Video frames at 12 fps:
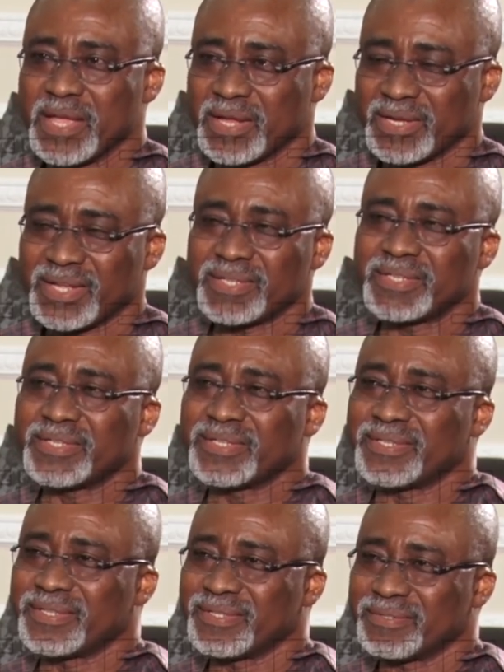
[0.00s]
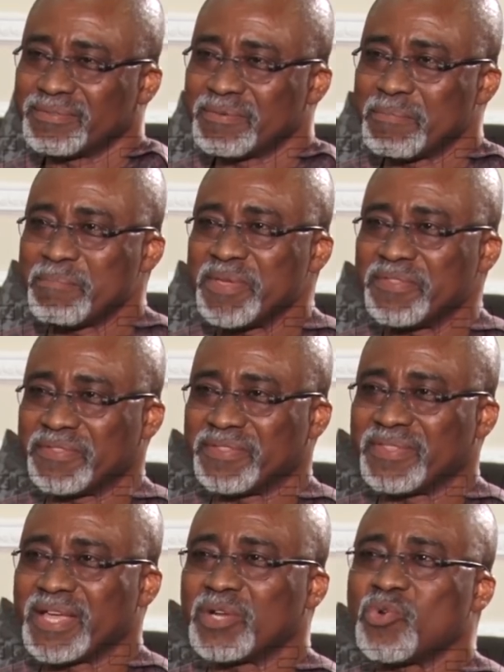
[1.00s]
there's this myth
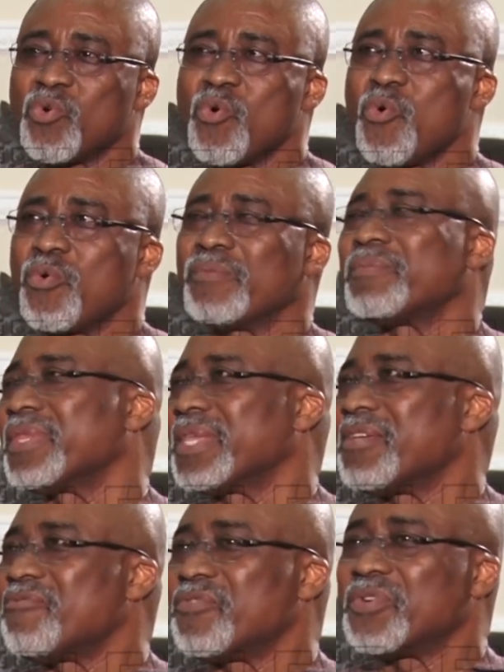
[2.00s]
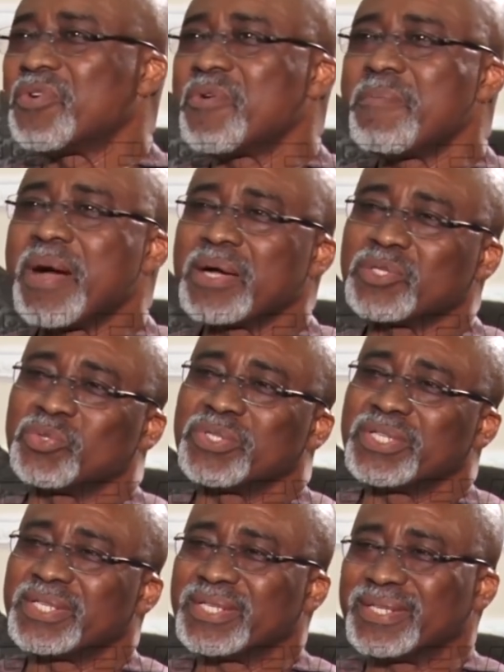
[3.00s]
that, oh, if we go back to
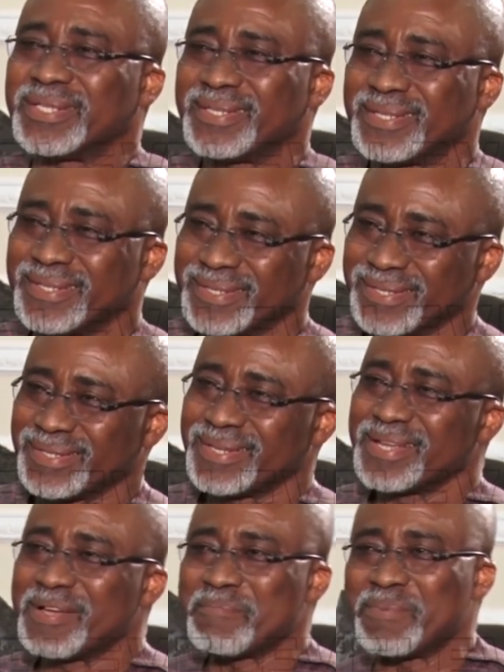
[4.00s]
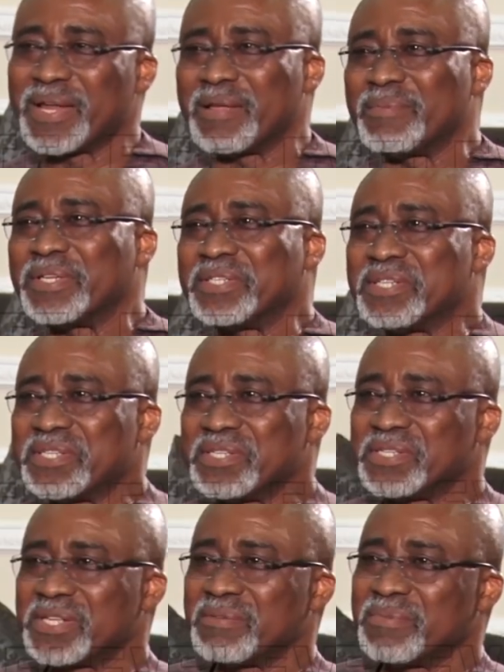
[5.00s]
the parliamentary
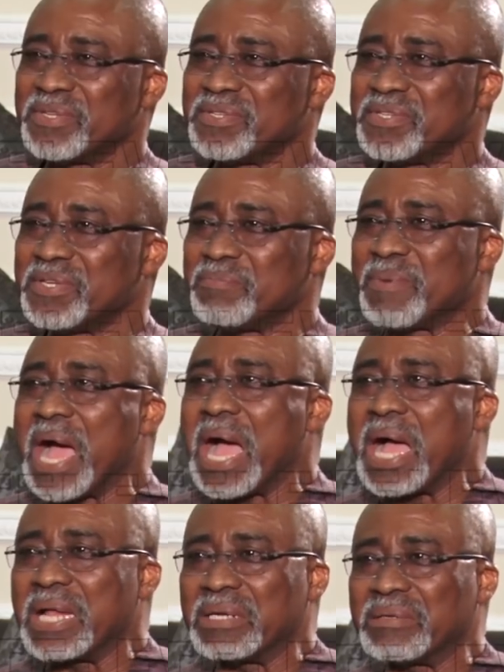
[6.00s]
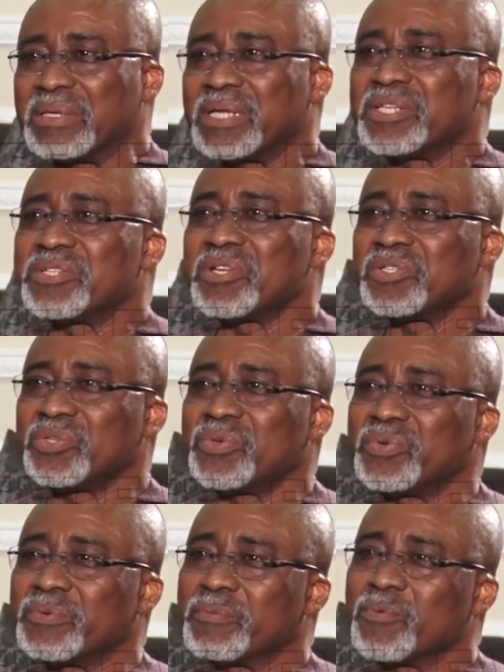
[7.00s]
system, it's cheaper and all that. That is not
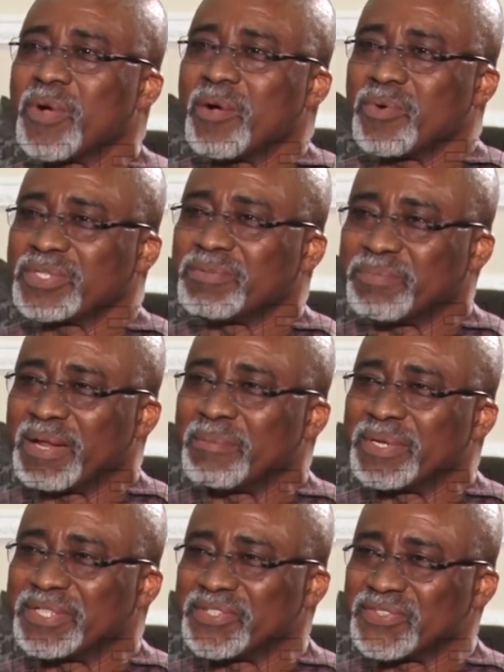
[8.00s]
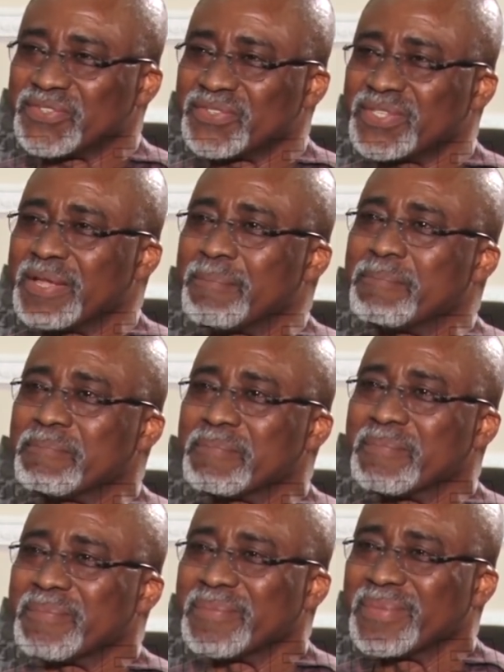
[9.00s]
true. Why was the parliamentary system
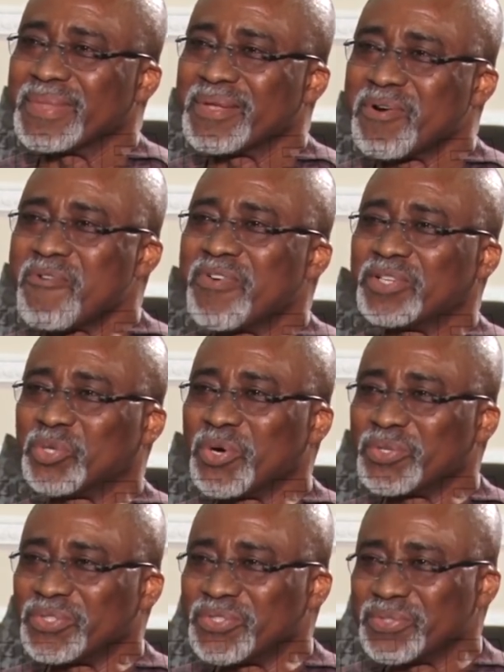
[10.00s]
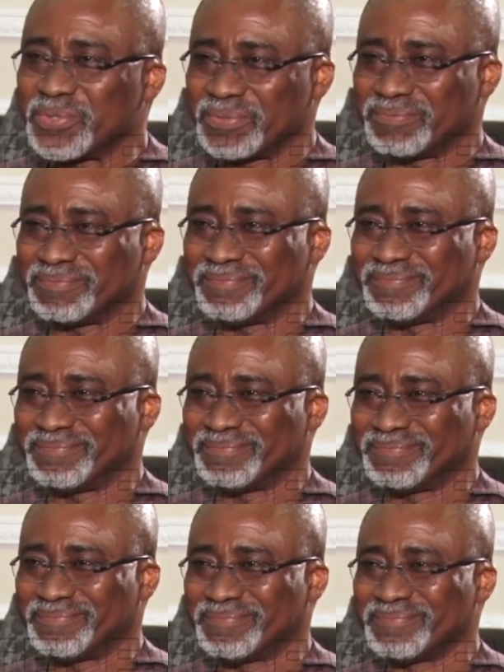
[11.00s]
overthrown too,
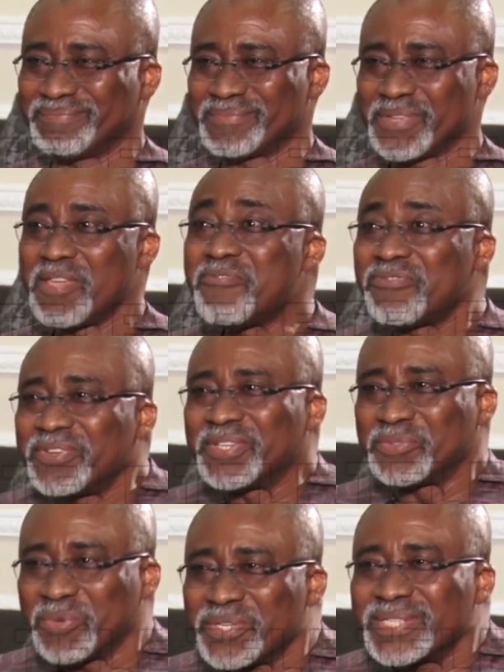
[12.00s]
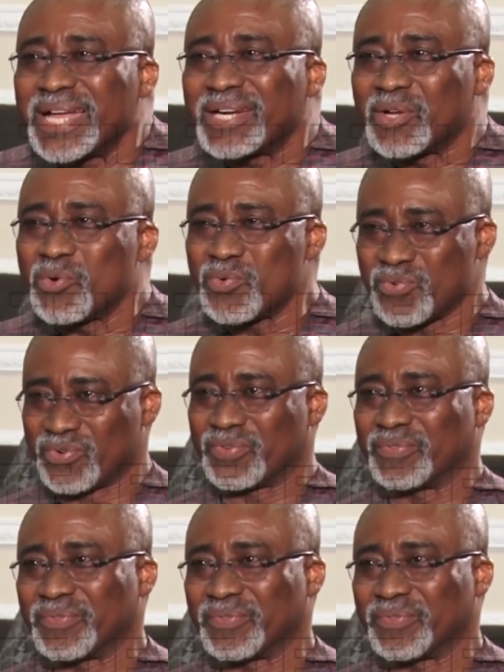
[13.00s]
if it was that good?